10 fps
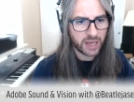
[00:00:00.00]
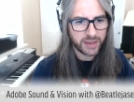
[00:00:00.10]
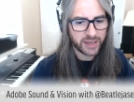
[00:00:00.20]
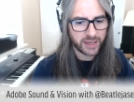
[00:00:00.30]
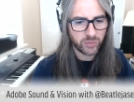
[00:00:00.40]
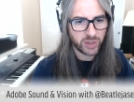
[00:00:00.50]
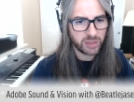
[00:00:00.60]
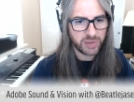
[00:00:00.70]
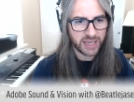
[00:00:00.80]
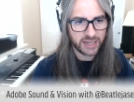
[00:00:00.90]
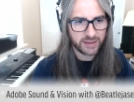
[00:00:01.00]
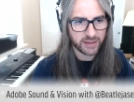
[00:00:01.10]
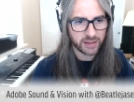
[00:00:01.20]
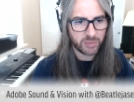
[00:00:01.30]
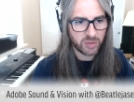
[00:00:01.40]
think it can really be
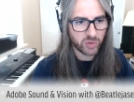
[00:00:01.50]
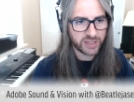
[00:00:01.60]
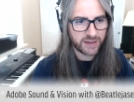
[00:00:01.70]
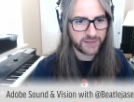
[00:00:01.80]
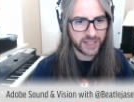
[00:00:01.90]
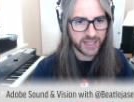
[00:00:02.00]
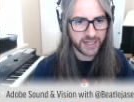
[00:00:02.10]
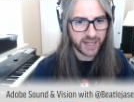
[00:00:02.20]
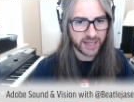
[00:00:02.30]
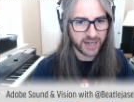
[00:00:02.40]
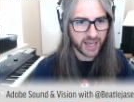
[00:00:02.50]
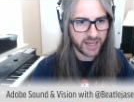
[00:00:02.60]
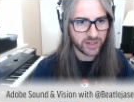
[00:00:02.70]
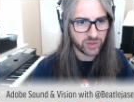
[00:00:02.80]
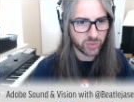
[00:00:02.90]
anything. I mean, we're definitely in an
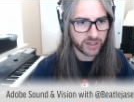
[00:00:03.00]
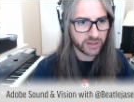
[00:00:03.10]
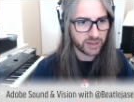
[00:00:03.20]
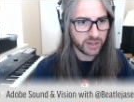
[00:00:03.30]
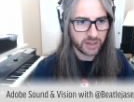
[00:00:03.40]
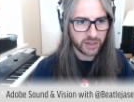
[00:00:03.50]
age where